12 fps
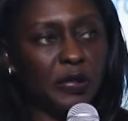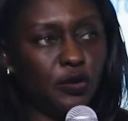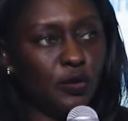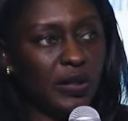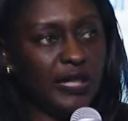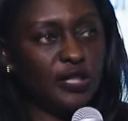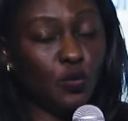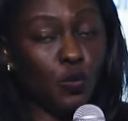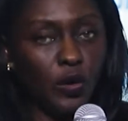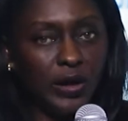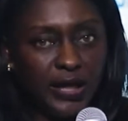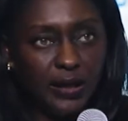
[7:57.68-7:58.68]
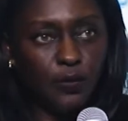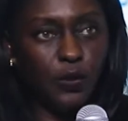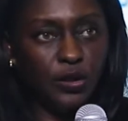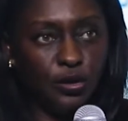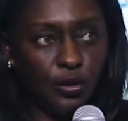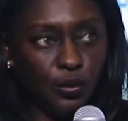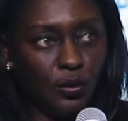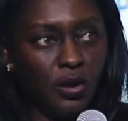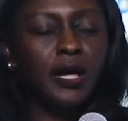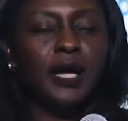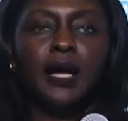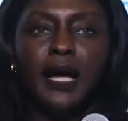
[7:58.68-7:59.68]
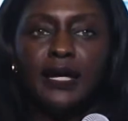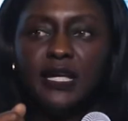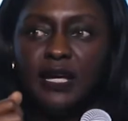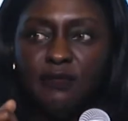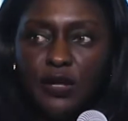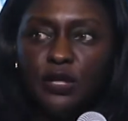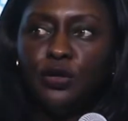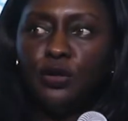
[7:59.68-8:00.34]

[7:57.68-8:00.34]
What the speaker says: been doing is working with you and giving